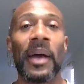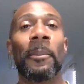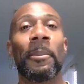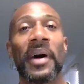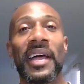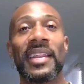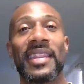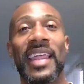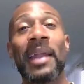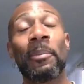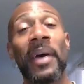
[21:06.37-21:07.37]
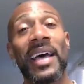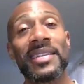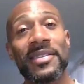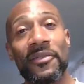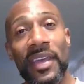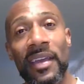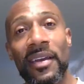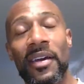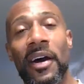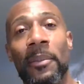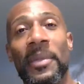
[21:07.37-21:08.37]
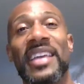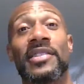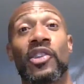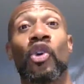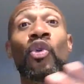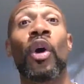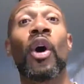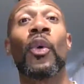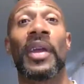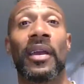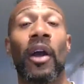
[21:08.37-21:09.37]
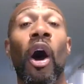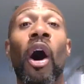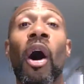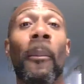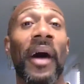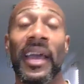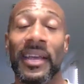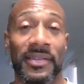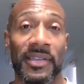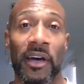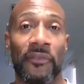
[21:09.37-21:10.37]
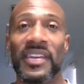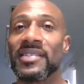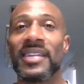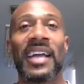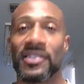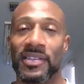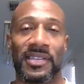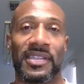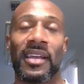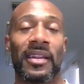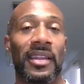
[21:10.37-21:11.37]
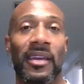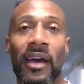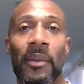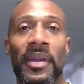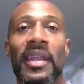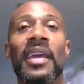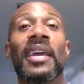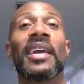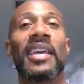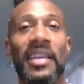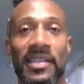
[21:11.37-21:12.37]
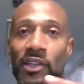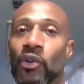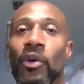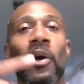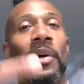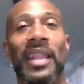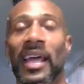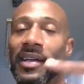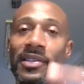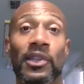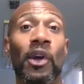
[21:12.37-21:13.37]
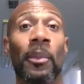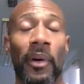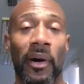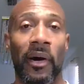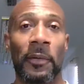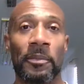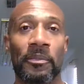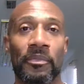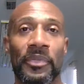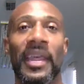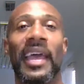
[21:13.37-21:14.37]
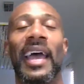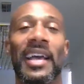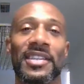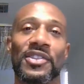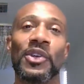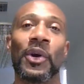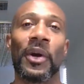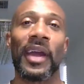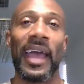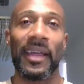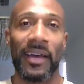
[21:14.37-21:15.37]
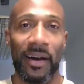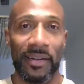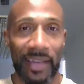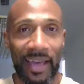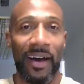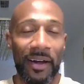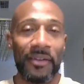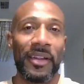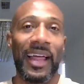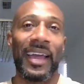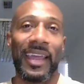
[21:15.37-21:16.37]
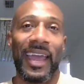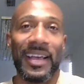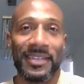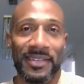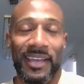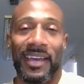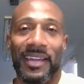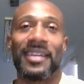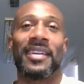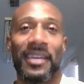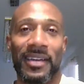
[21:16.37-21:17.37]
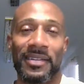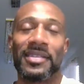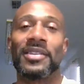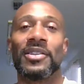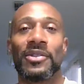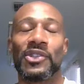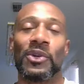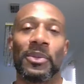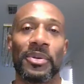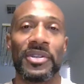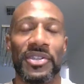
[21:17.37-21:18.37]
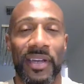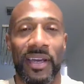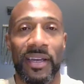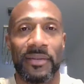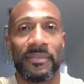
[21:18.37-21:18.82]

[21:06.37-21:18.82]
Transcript: but that passive income is growing all by itself. It's not just steadily coming. It's growing like a snowball as your underlying asset continues to appreciate.